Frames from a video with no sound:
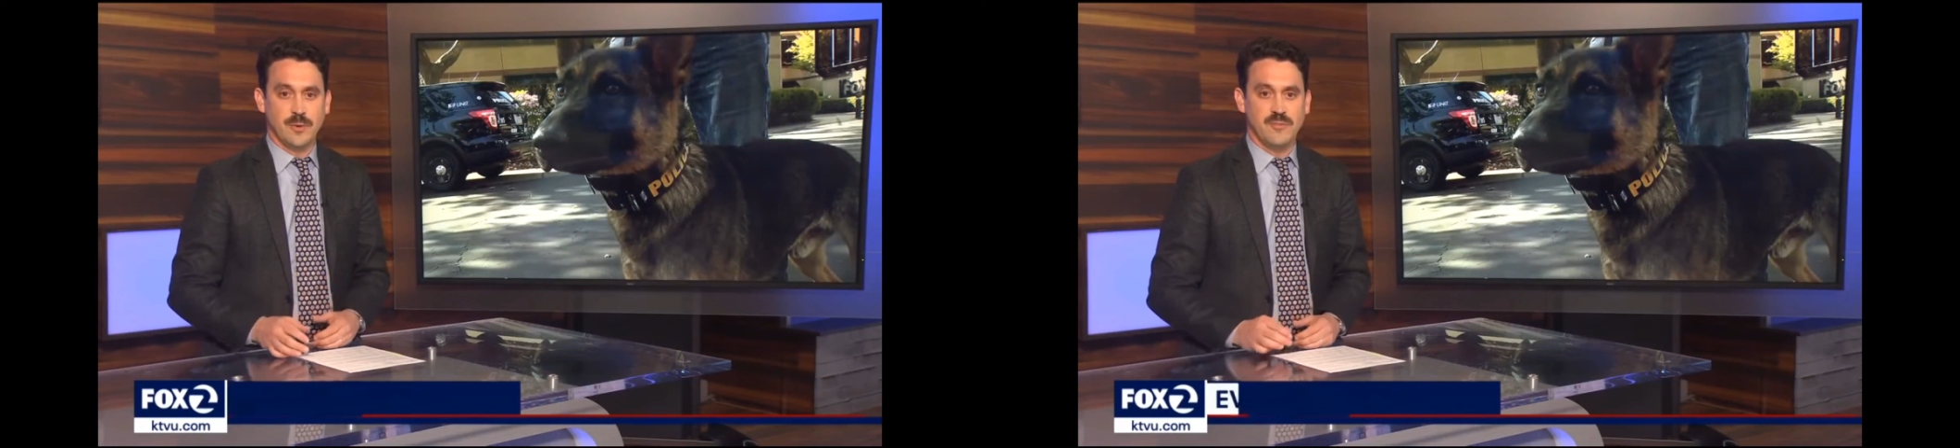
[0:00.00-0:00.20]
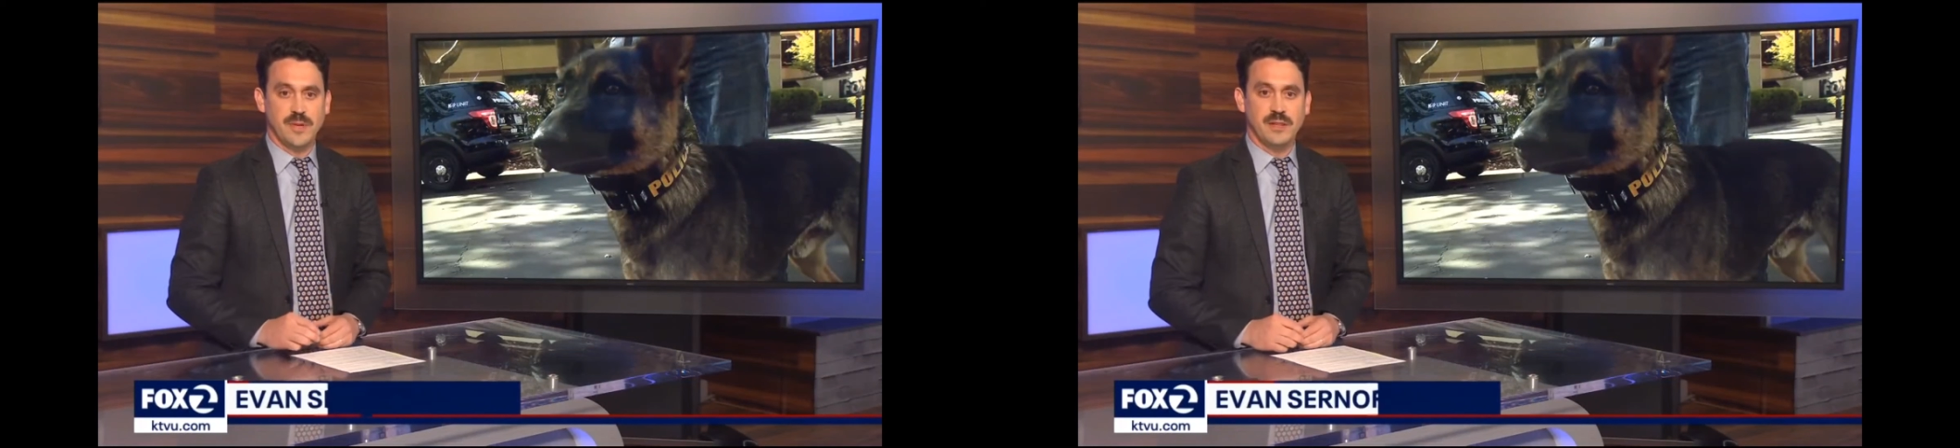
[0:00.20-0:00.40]

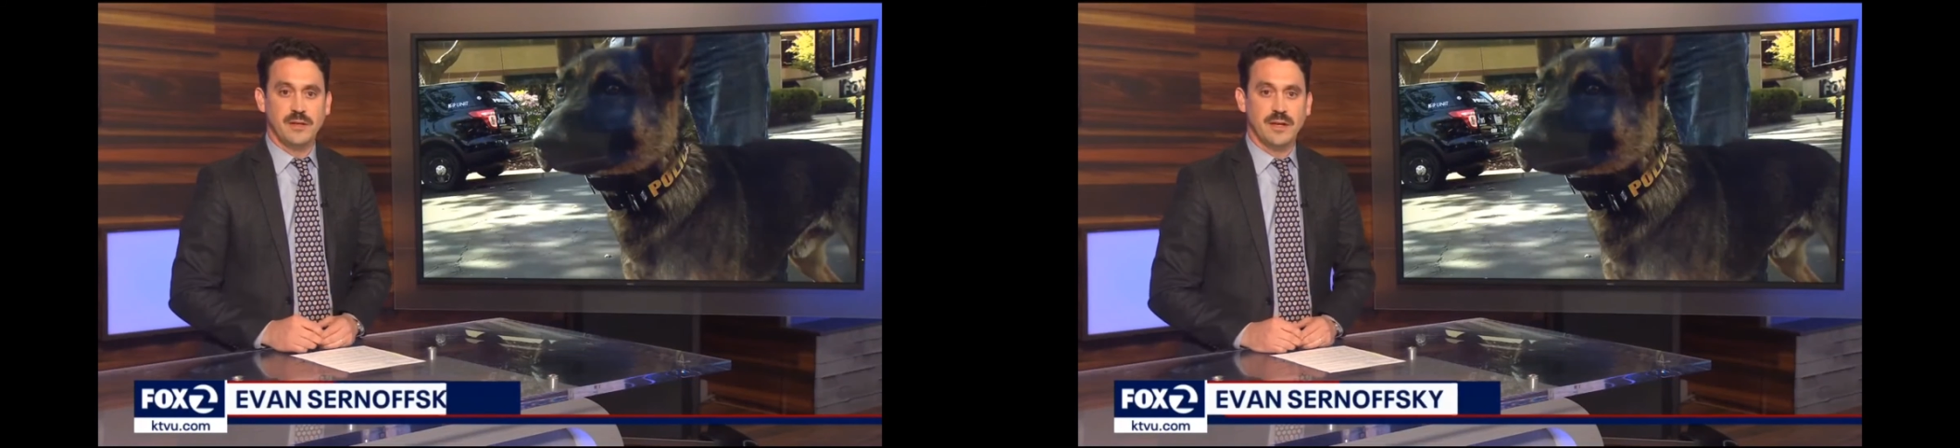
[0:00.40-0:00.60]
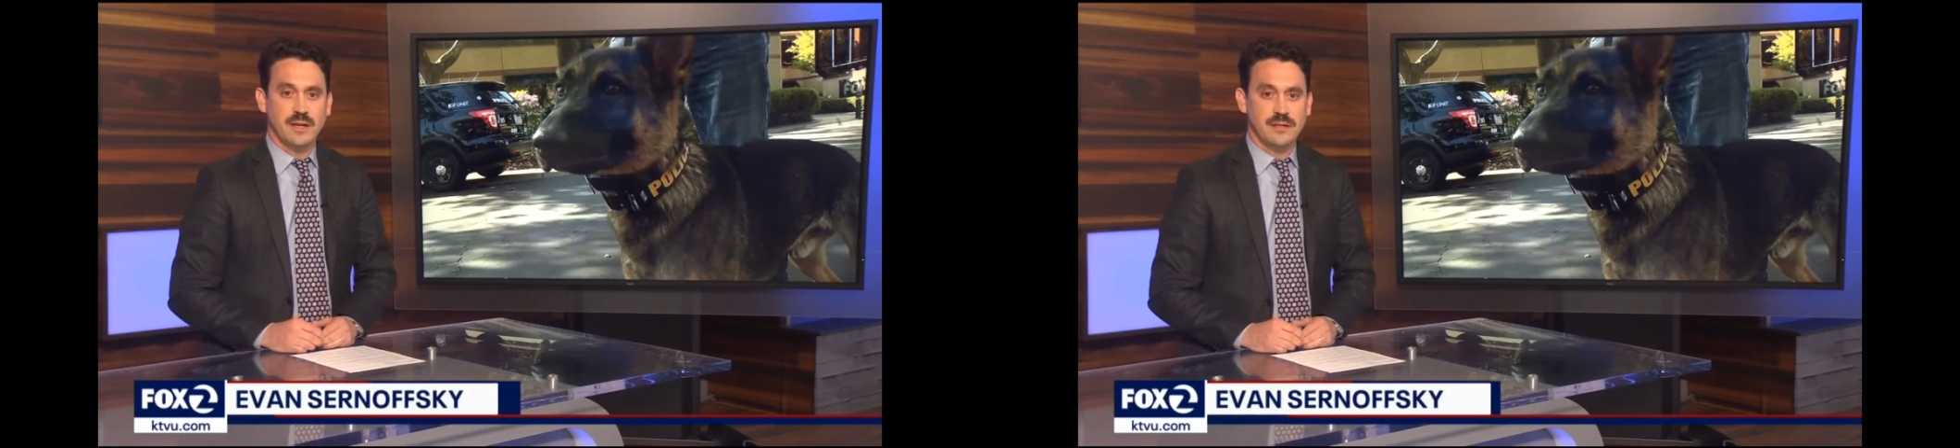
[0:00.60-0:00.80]
we've been
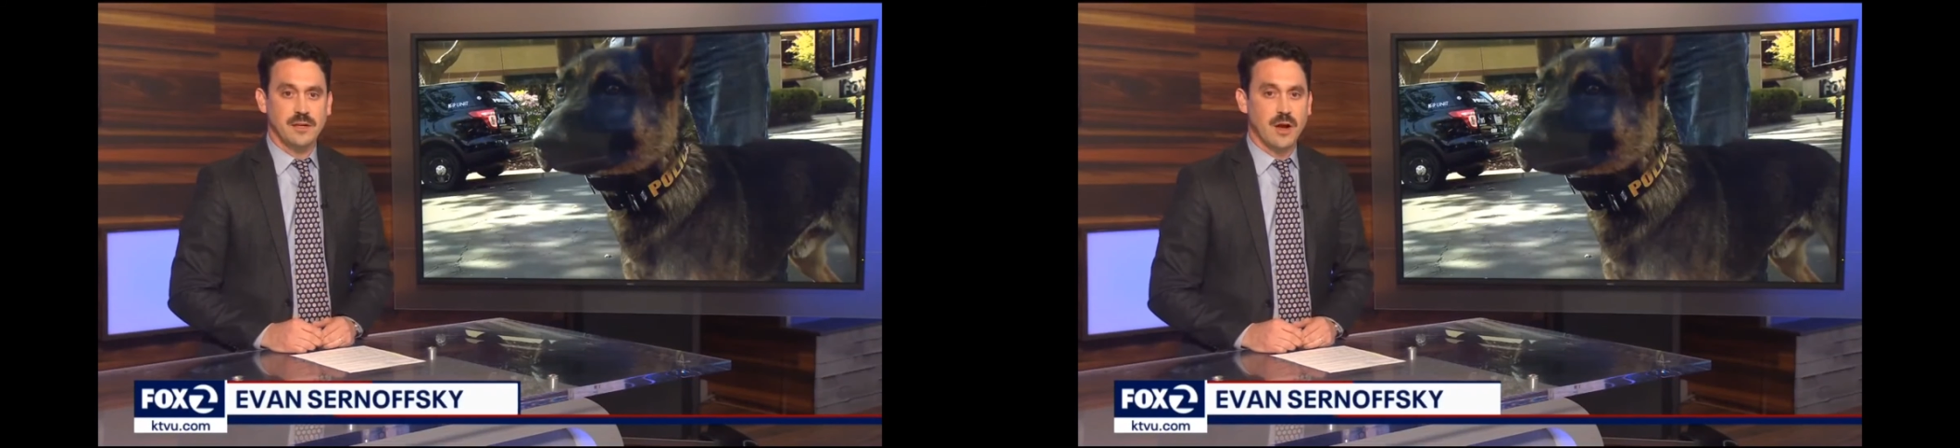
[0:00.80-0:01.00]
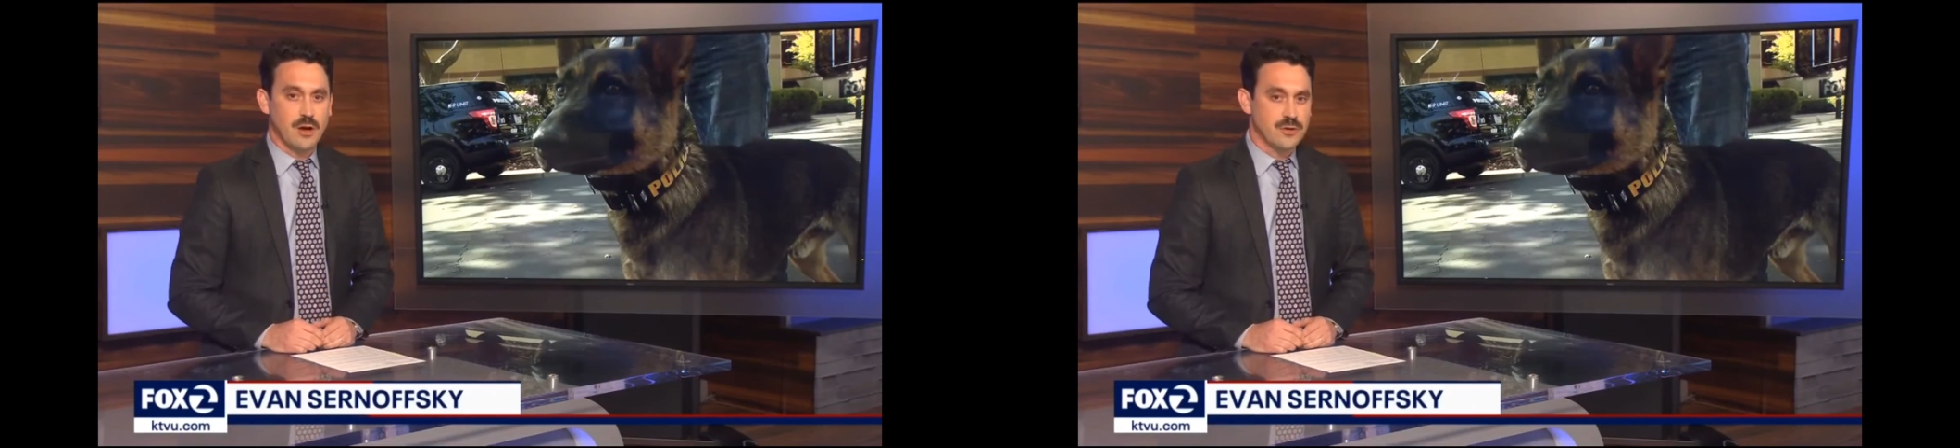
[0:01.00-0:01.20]
looking
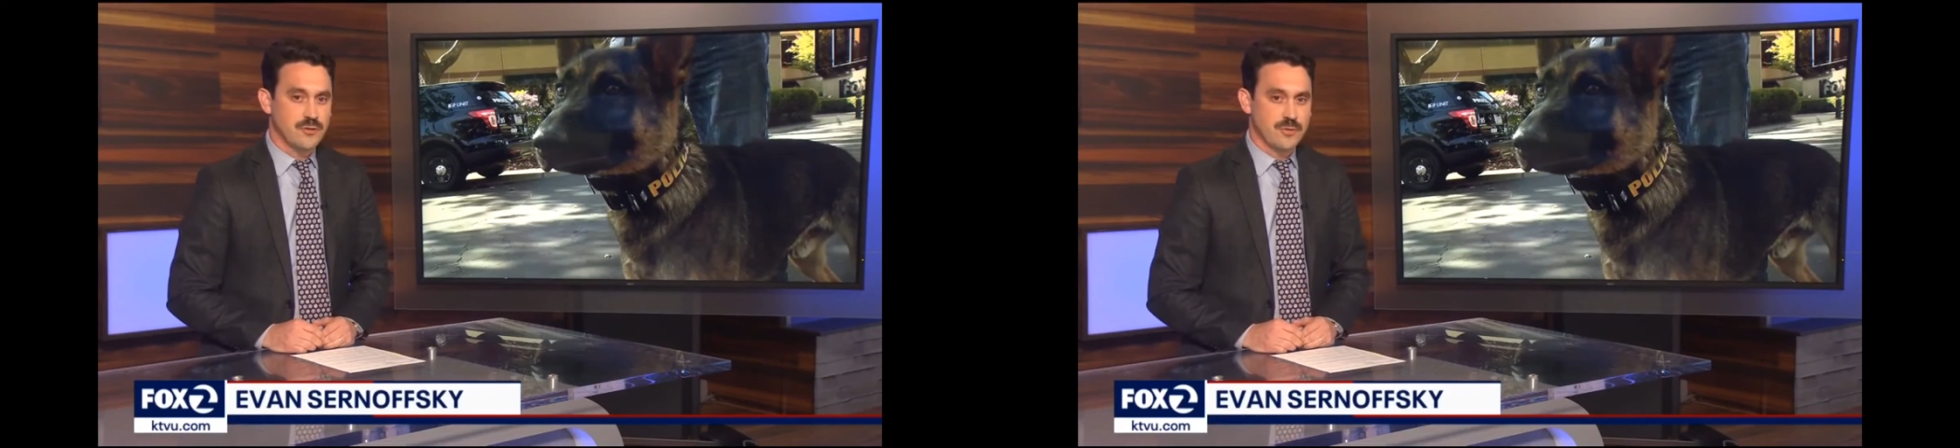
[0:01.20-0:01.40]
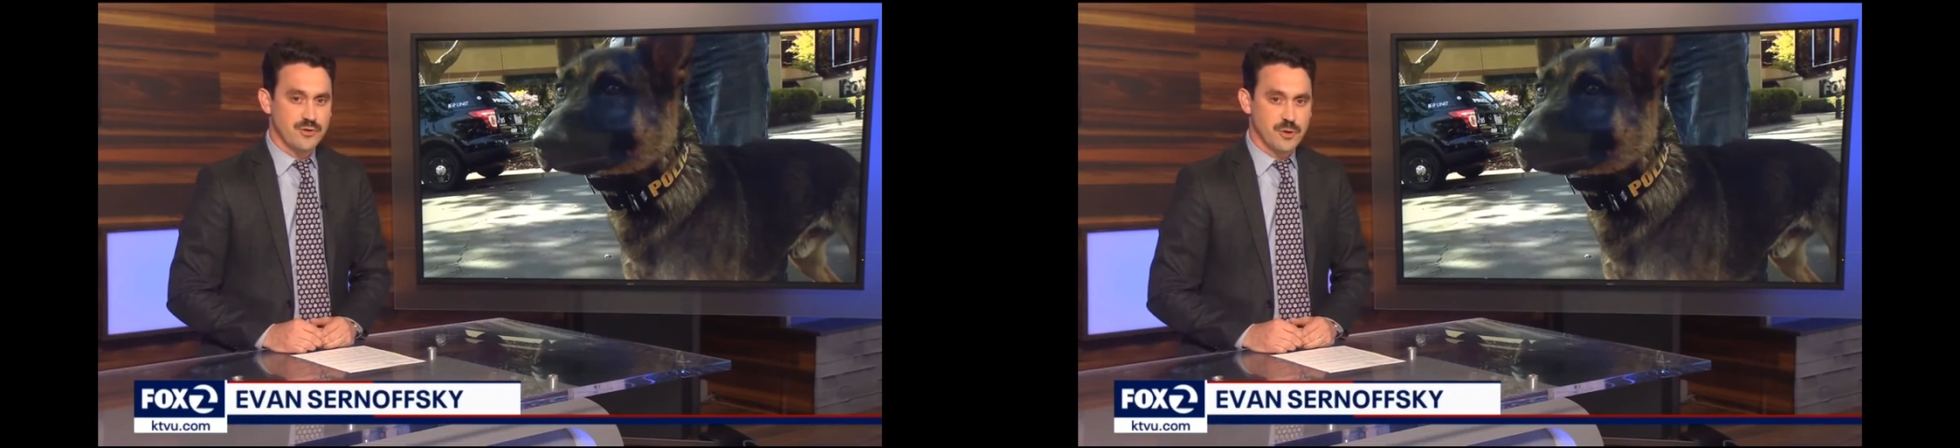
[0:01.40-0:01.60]
into
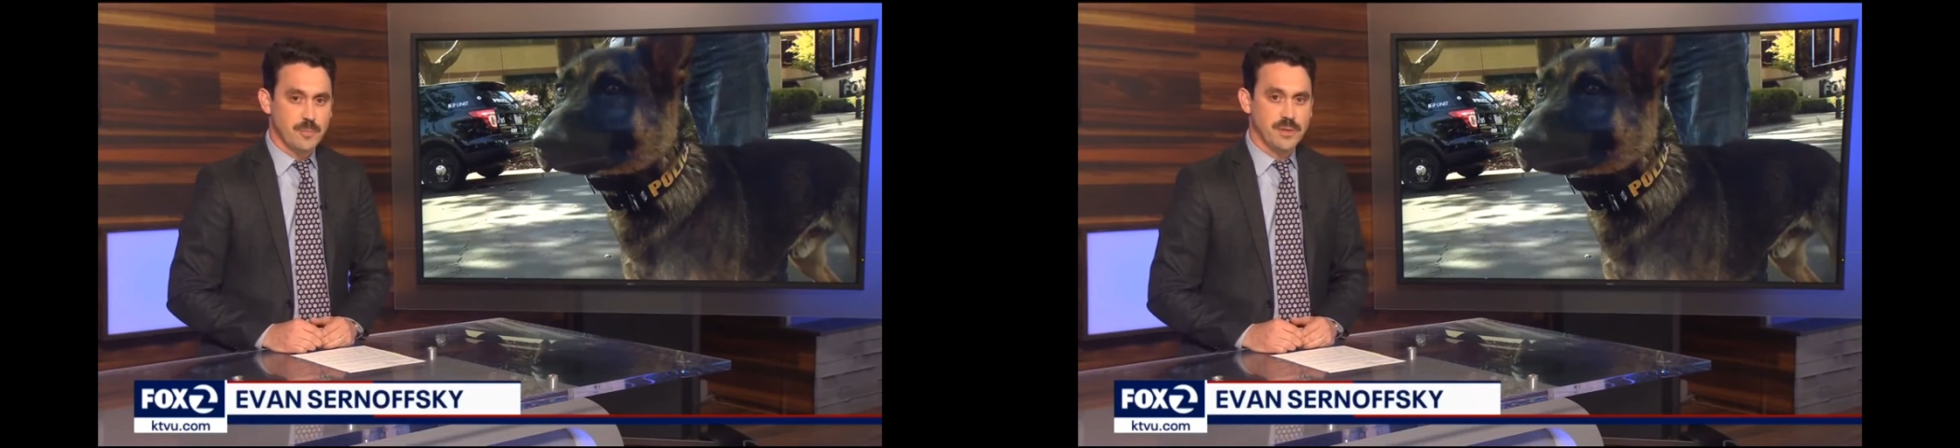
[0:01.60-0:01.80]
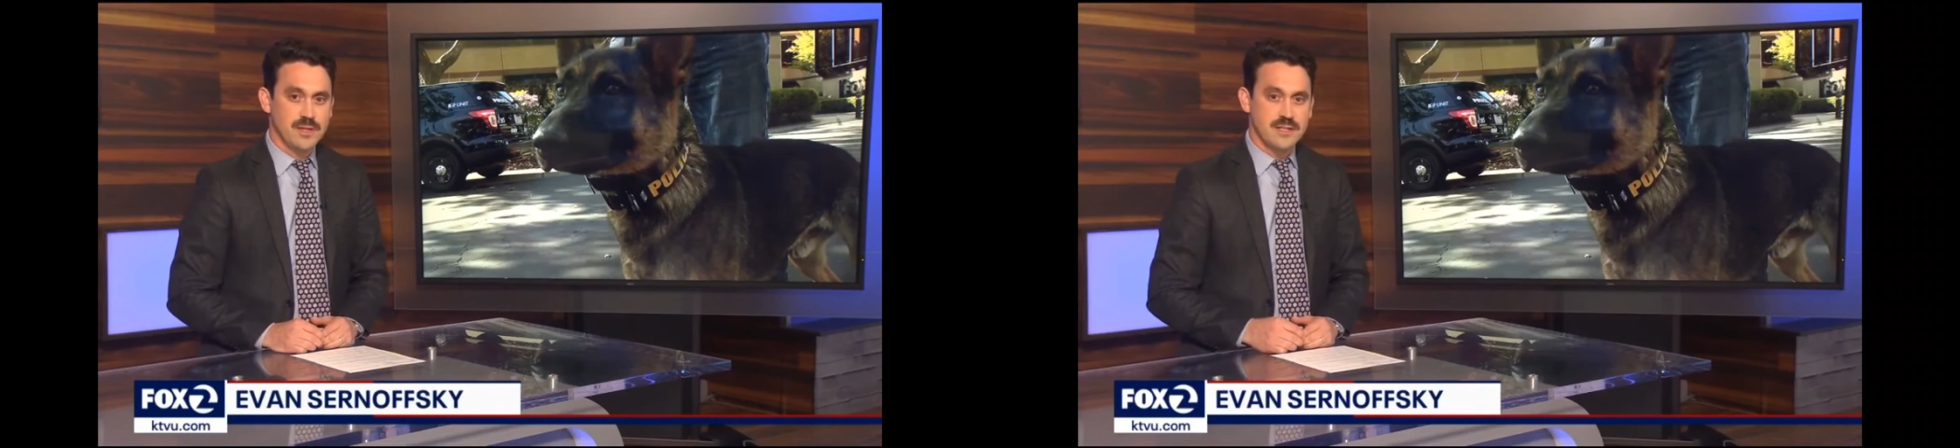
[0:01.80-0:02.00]

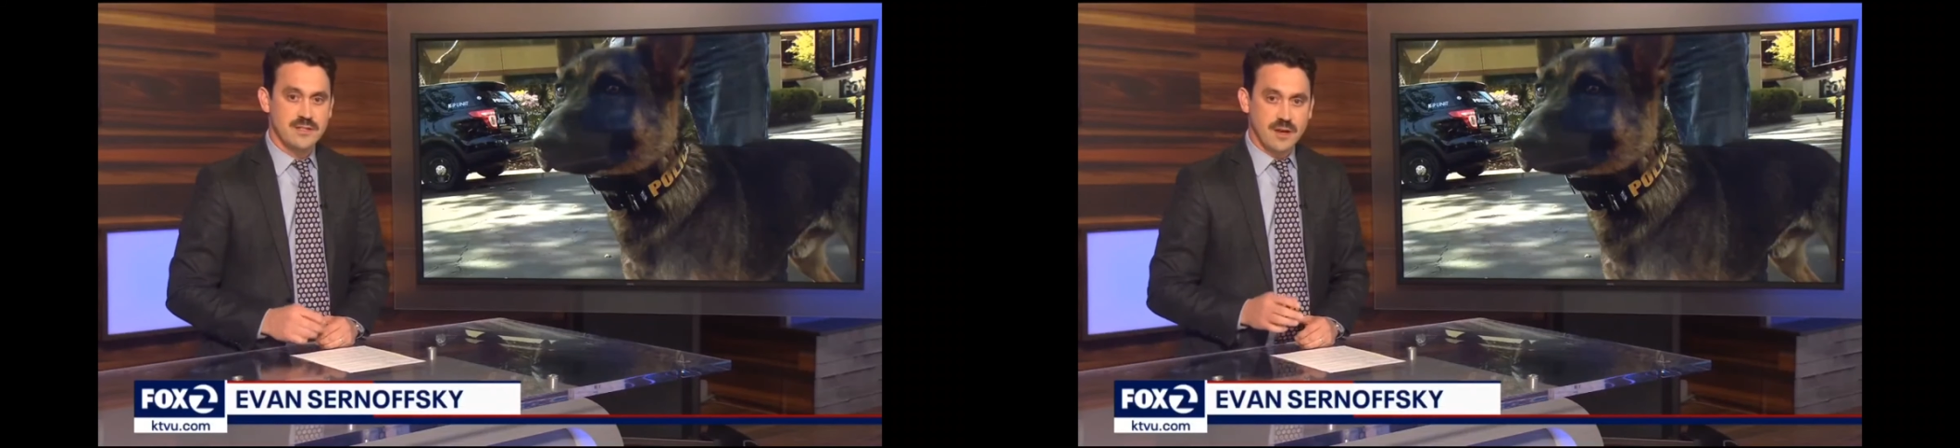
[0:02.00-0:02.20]
controversial police